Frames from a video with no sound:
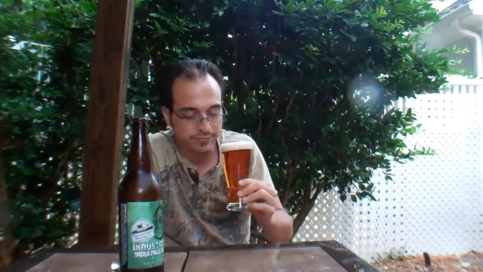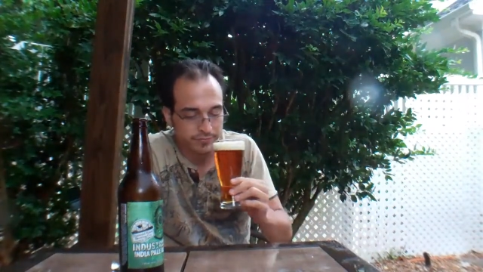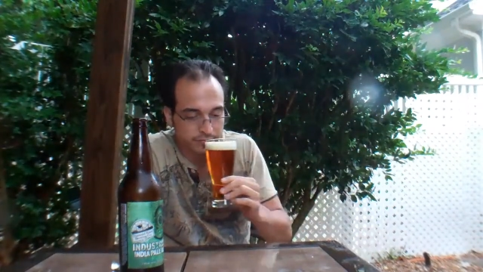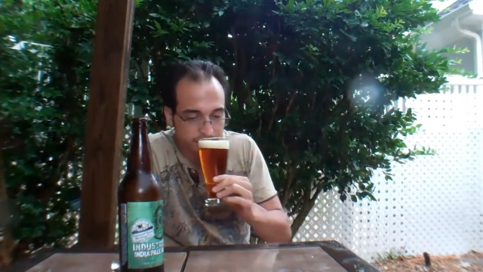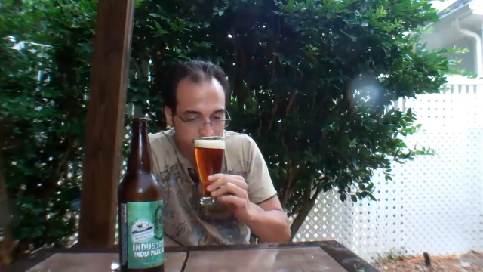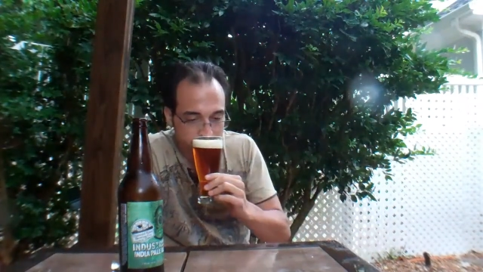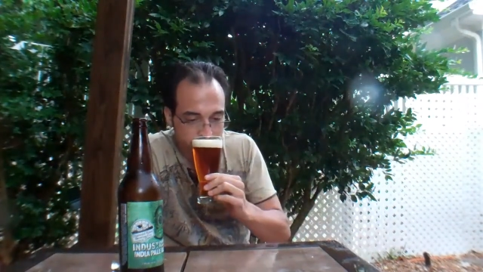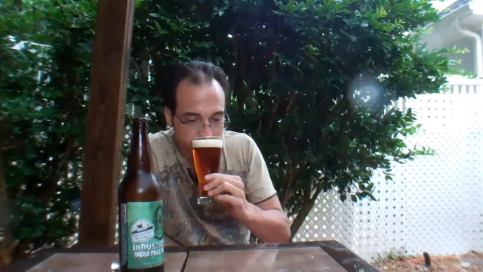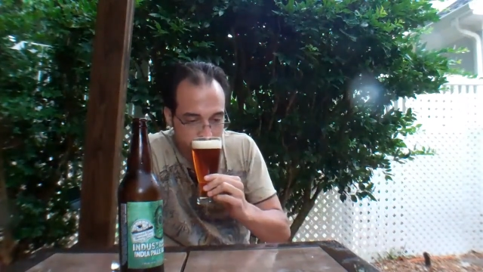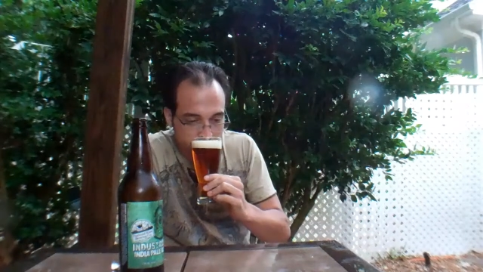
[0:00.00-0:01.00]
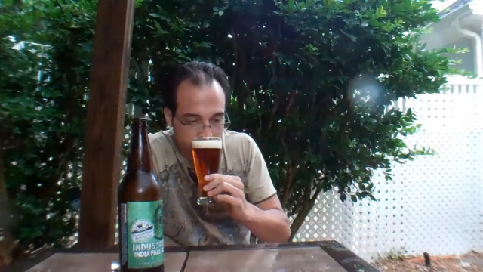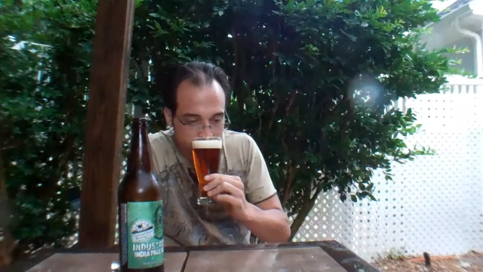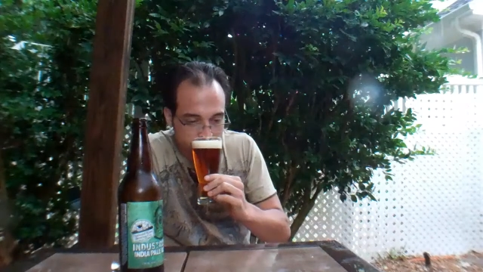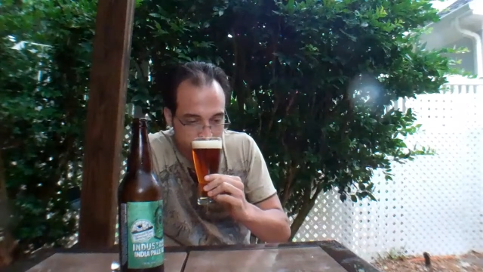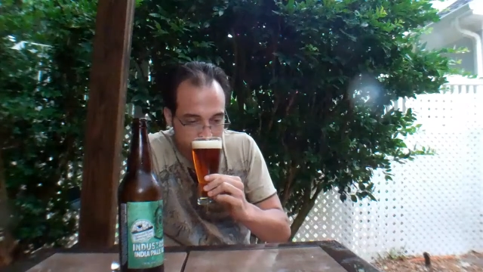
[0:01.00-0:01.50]

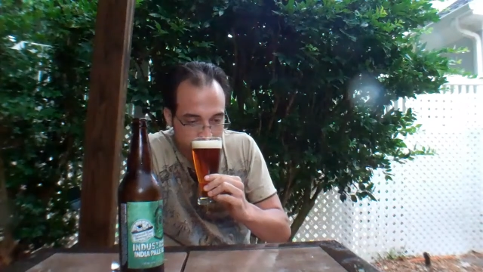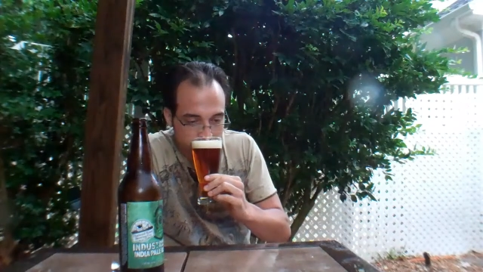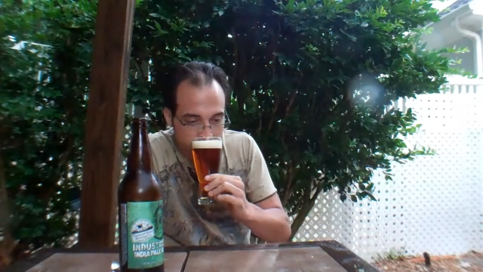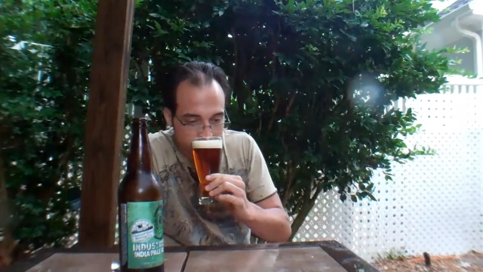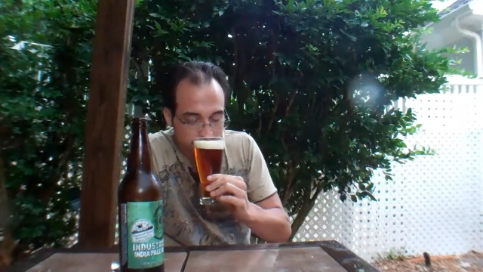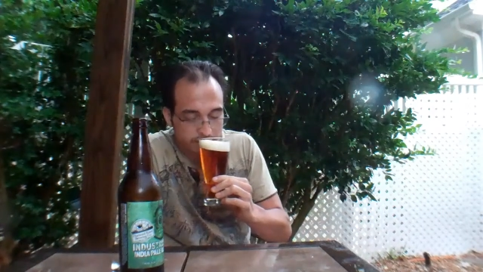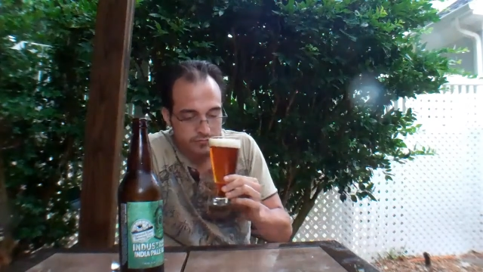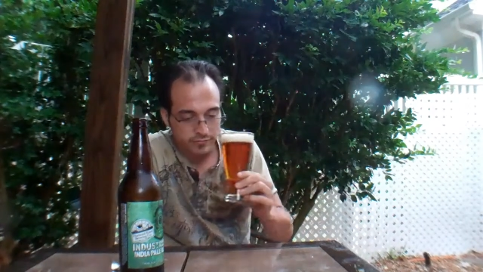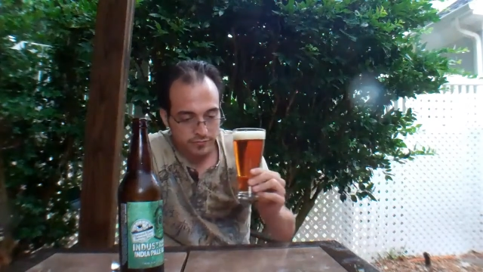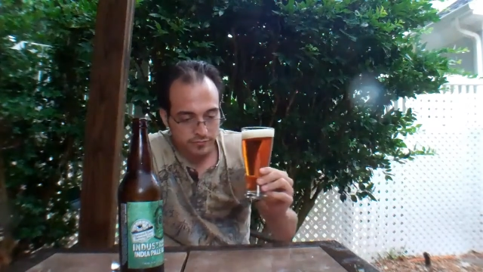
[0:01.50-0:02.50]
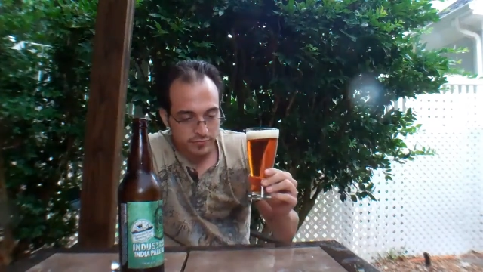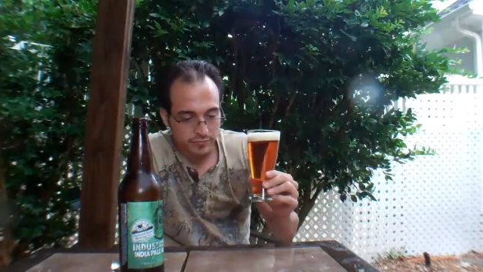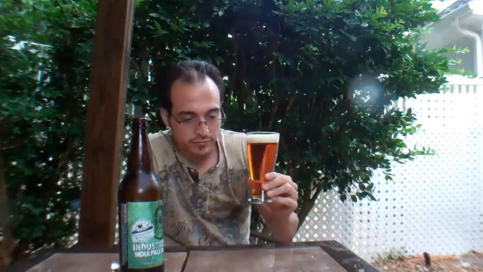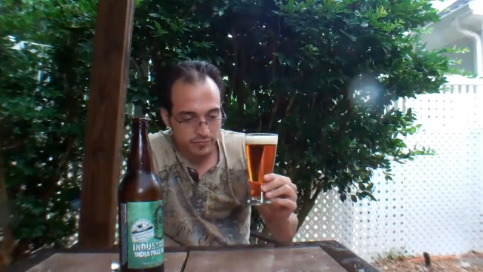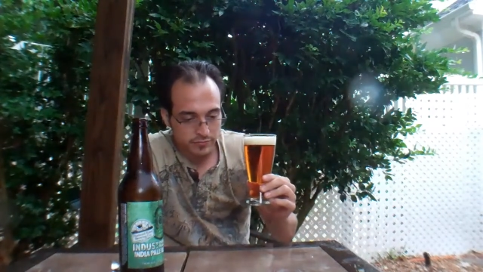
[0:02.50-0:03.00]

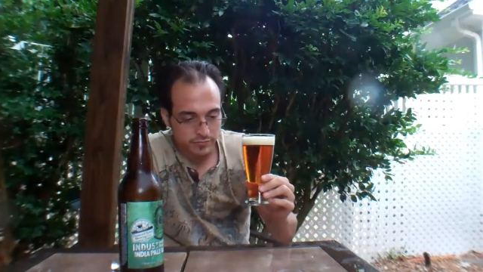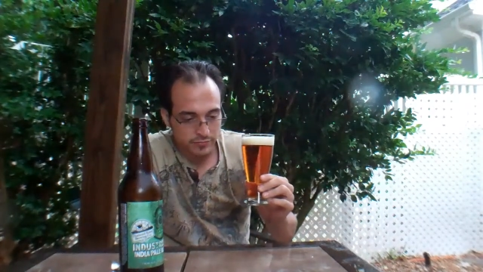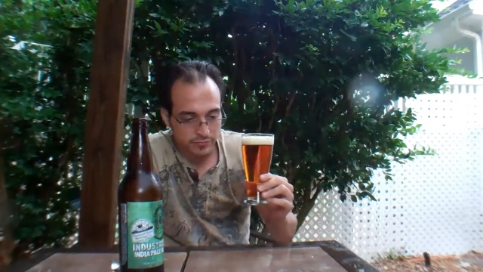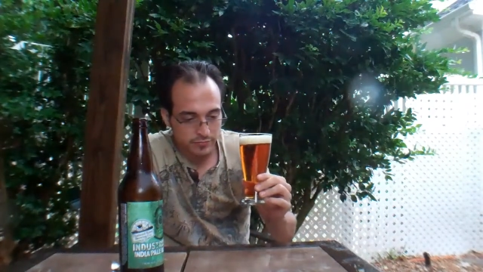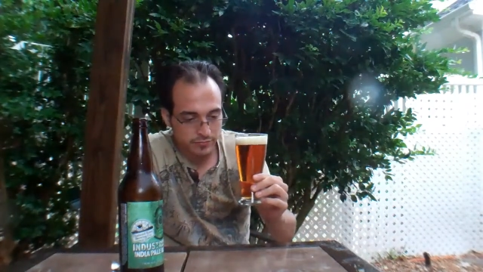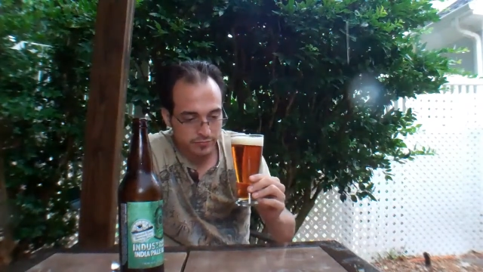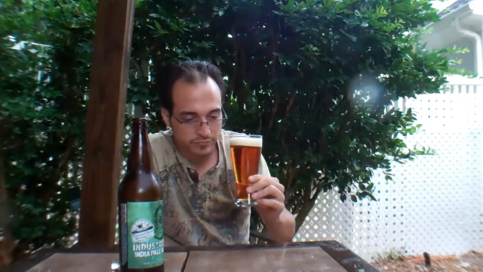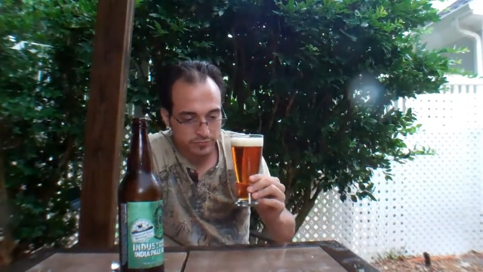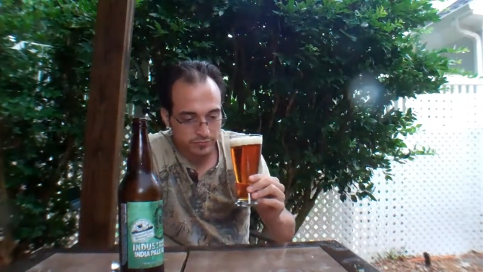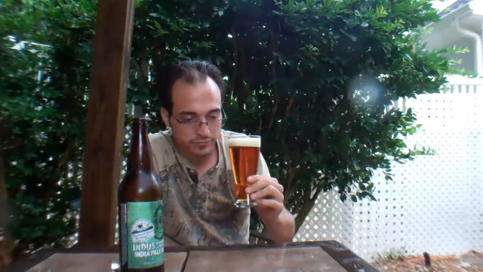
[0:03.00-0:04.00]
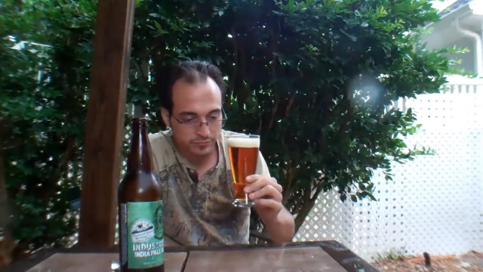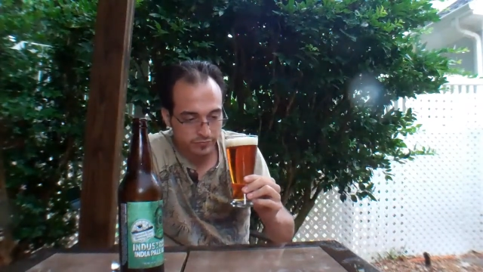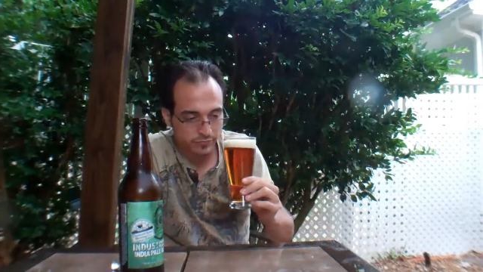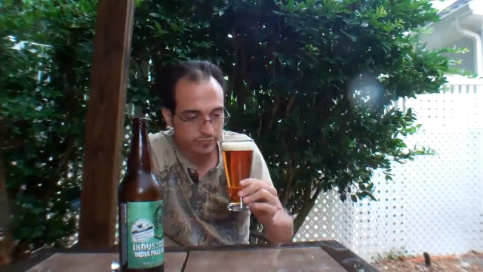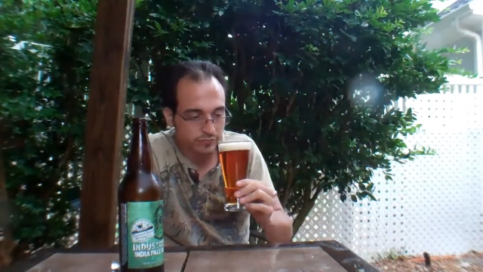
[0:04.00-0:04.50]

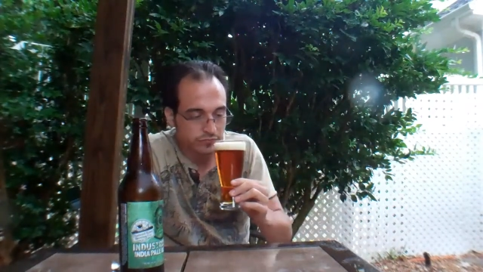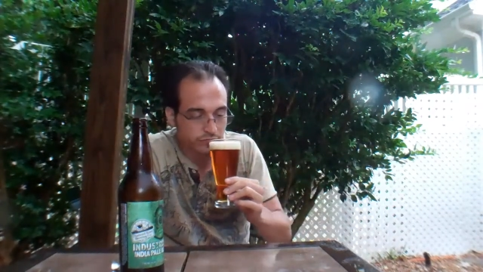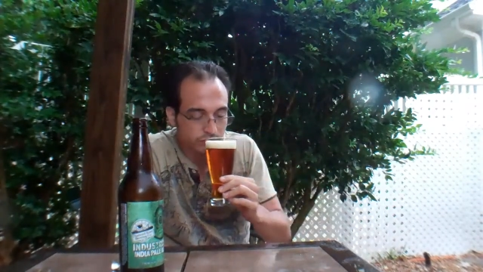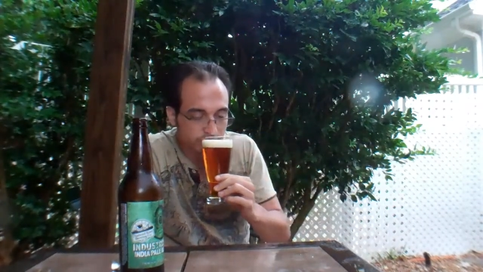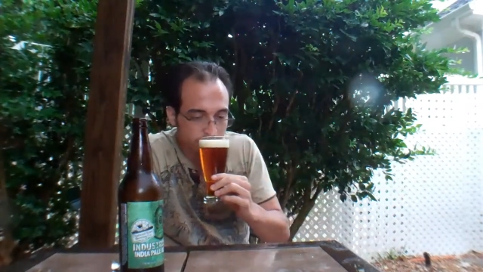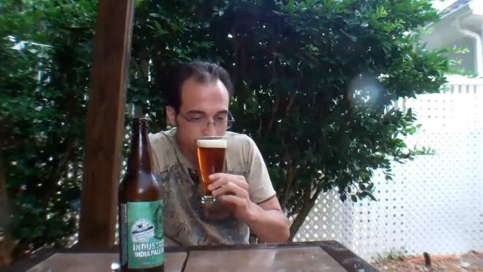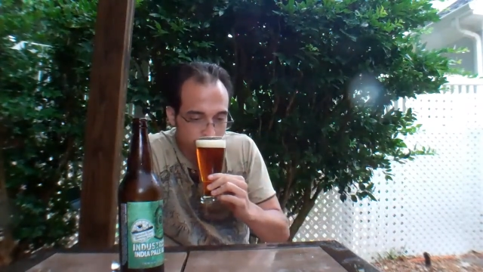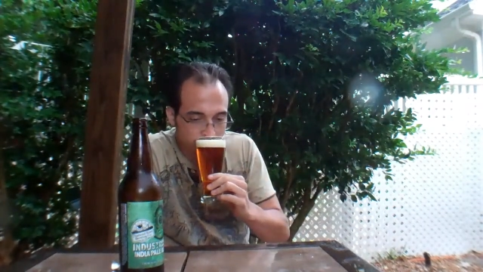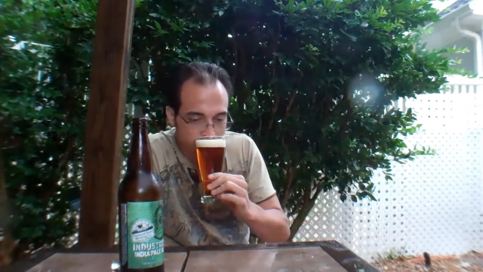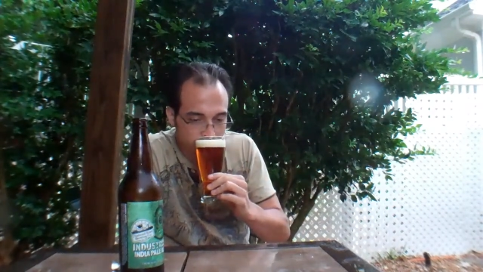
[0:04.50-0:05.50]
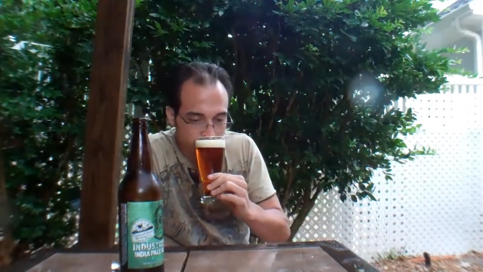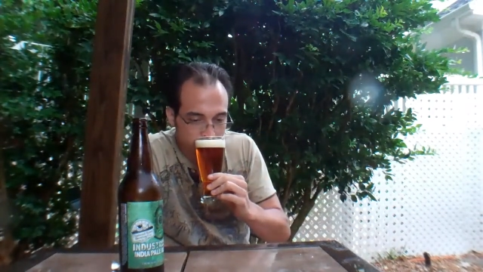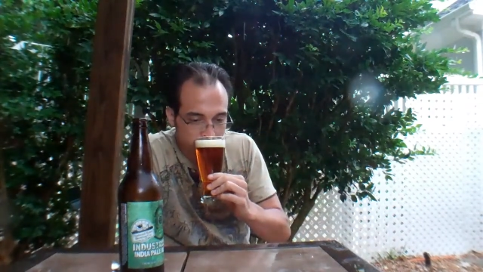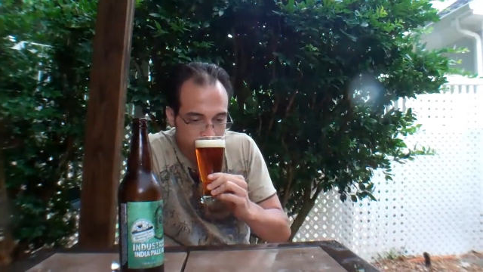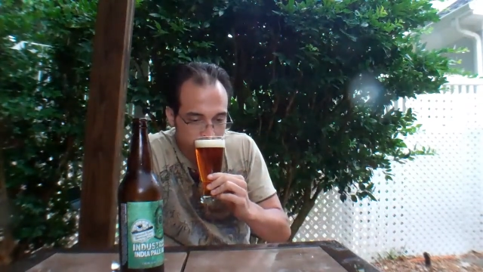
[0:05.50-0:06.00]

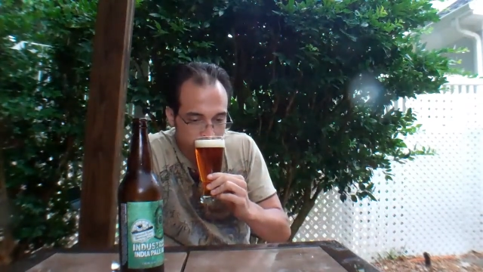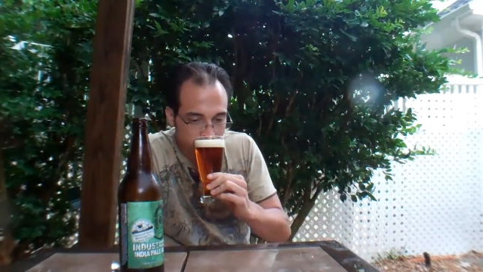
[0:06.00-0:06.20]
Nobody speaks.